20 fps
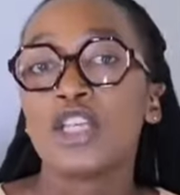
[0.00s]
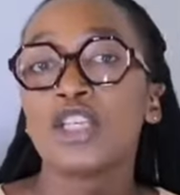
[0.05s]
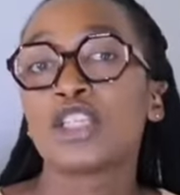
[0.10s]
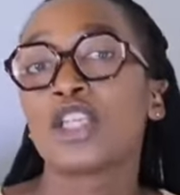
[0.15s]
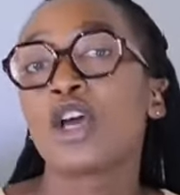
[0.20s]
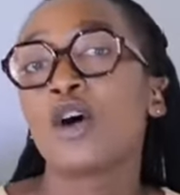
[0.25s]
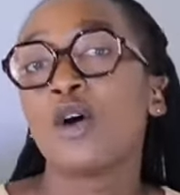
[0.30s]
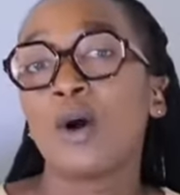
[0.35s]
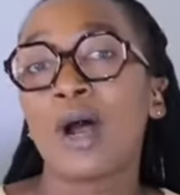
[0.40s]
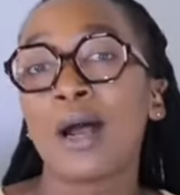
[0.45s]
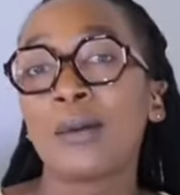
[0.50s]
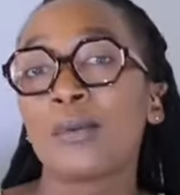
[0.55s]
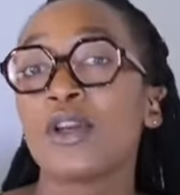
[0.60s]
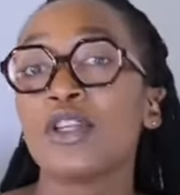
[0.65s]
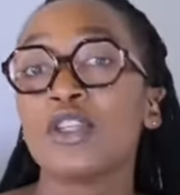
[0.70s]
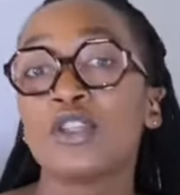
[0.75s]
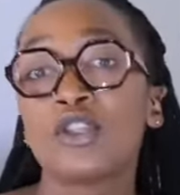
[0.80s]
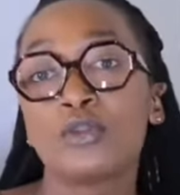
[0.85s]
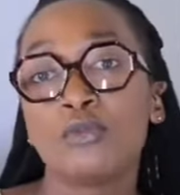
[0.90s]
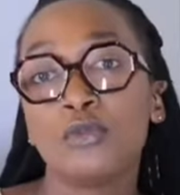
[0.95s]
So I'm
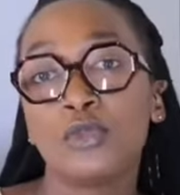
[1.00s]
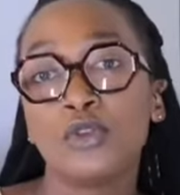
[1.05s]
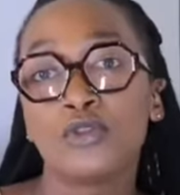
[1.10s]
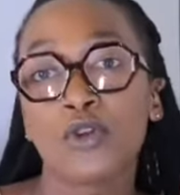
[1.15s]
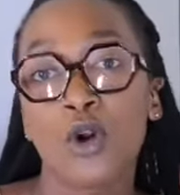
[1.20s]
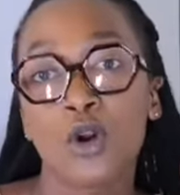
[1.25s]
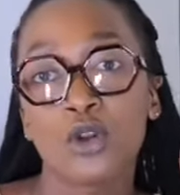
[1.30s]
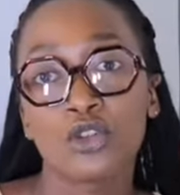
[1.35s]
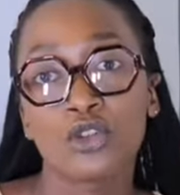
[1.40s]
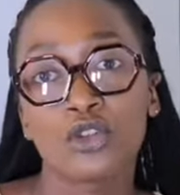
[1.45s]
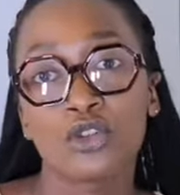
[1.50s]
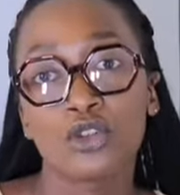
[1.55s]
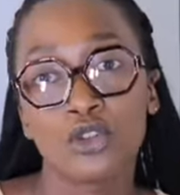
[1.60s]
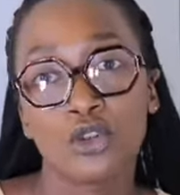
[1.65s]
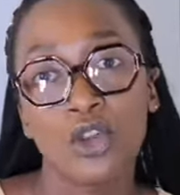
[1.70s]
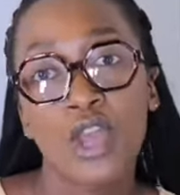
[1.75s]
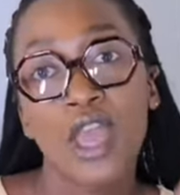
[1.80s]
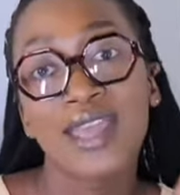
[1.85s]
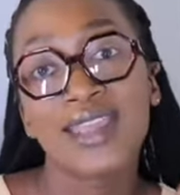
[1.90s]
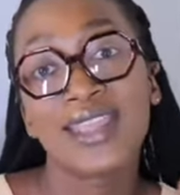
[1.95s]
going to move on
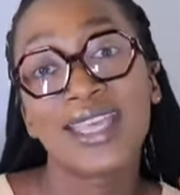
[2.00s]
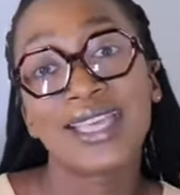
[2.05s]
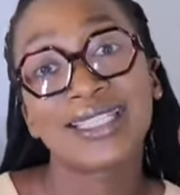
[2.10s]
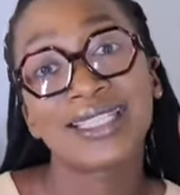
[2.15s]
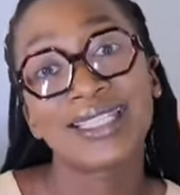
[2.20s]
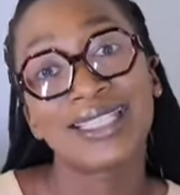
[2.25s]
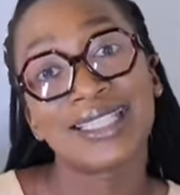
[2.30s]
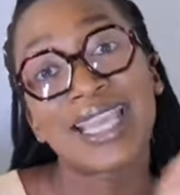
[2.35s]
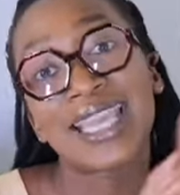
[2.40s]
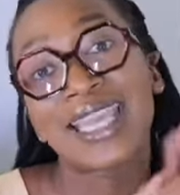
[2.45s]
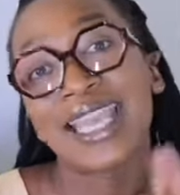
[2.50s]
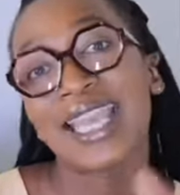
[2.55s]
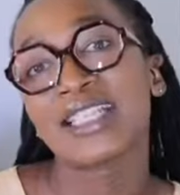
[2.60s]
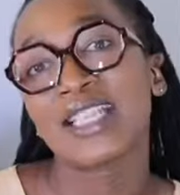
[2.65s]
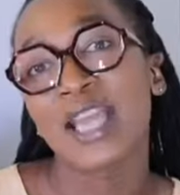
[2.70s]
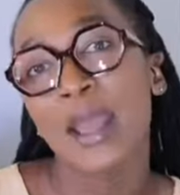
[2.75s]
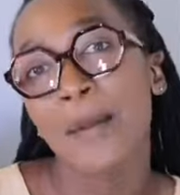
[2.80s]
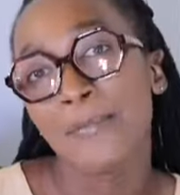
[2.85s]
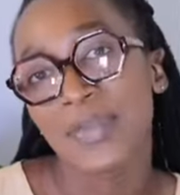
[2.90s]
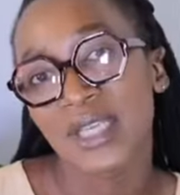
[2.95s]
to the
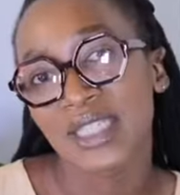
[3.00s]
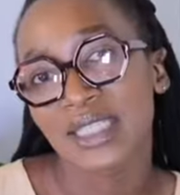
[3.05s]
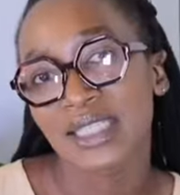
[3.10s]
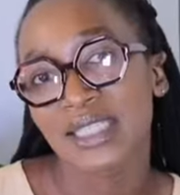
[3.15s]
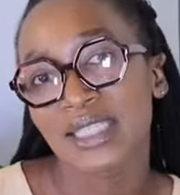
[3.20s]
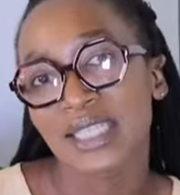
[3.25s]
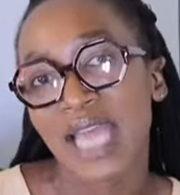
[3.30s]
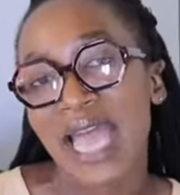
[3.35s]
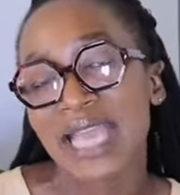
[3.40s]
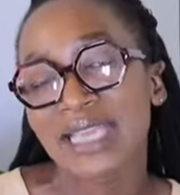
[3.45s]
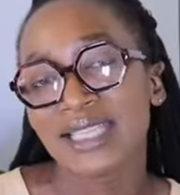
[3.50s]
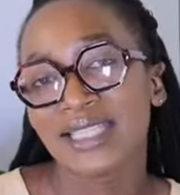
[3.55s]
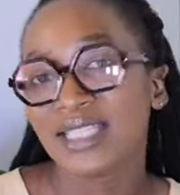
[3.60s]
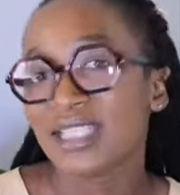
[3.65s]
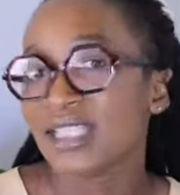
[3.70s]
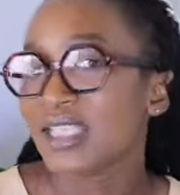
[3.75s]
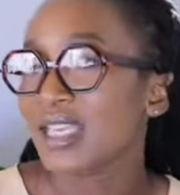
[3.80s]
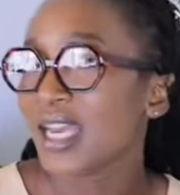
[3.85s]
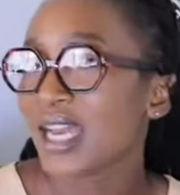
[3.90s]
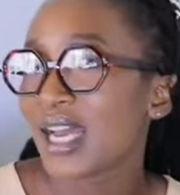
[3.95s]
second business
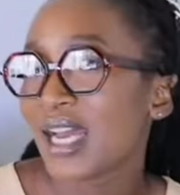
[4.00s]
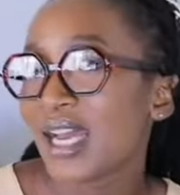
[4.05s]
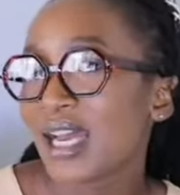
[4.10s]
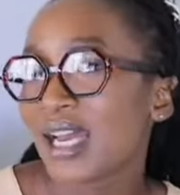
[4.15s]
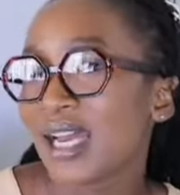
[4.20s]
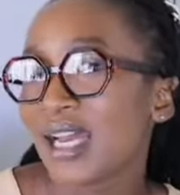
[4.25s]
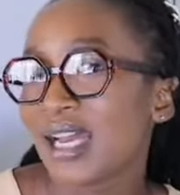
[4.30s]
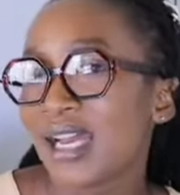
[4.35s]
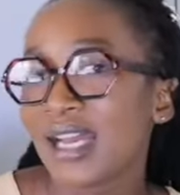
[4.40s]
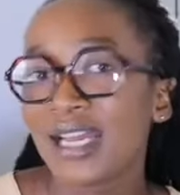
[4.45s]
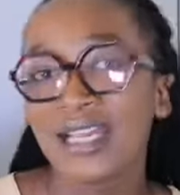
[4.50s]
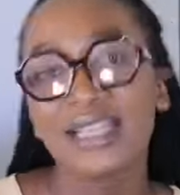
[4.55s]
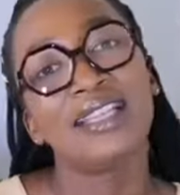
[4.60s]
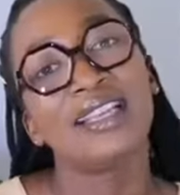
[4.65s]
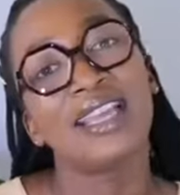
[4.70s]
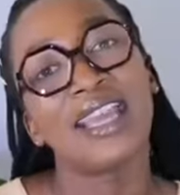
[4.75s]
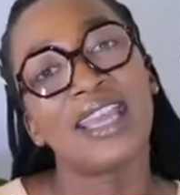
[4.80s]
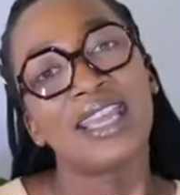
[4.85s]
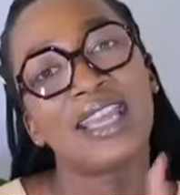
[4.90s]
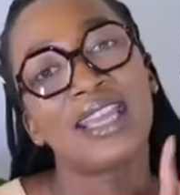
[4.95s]
idea,
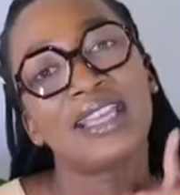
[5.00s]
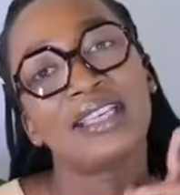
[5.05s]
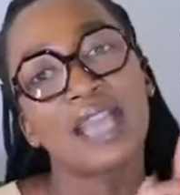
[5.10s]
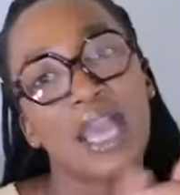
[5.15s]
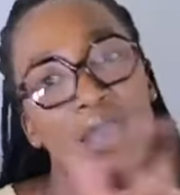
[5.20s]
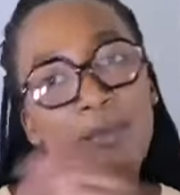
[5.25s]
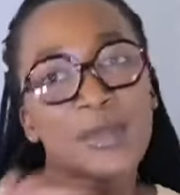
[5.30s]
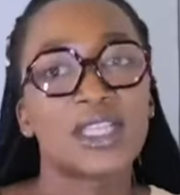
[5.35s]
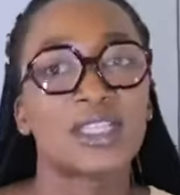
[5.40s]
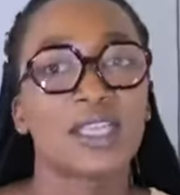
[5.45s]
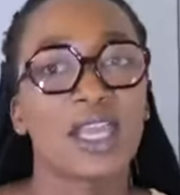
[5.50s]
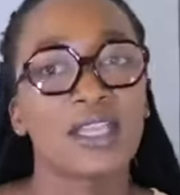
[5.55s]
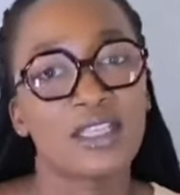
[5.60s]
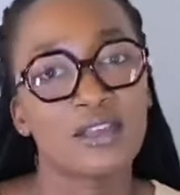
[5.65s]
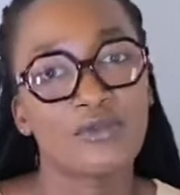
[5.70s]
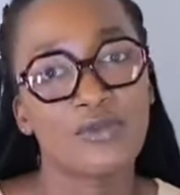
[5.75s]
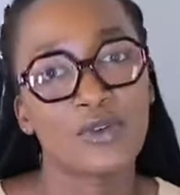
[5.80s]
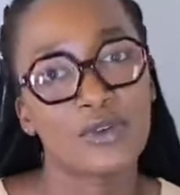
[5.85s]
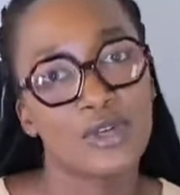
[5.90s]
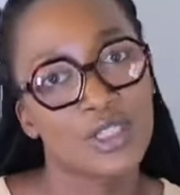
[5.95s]
and I'm
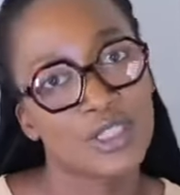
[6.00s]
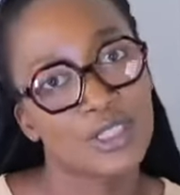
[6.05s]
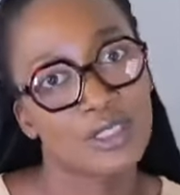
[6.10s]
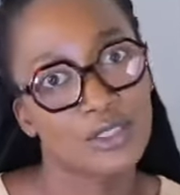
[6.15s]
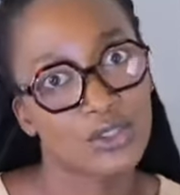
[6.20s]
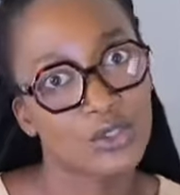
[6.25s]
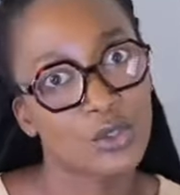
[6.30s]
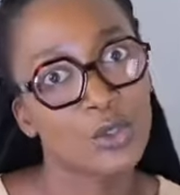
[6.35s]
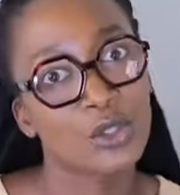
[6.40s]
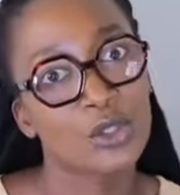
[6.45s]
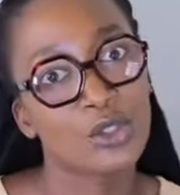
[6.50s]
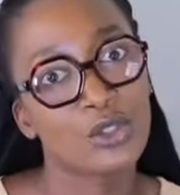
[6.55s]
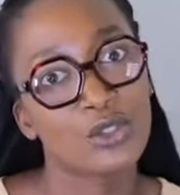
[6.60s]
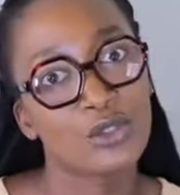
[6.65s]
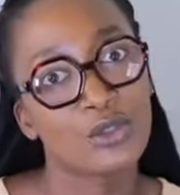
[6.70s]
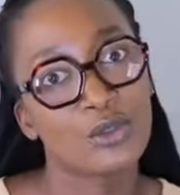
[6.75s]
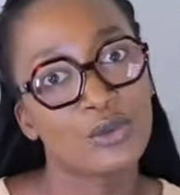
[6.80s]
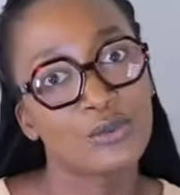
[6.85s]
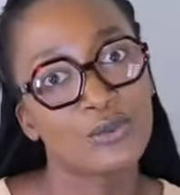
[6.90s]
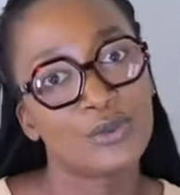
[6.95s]
excited for it. So should
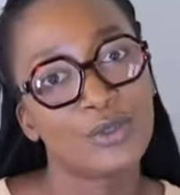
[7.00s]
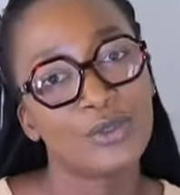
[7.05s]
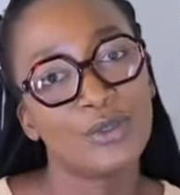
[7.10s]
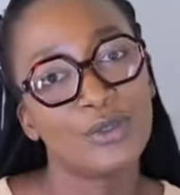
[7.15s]
you.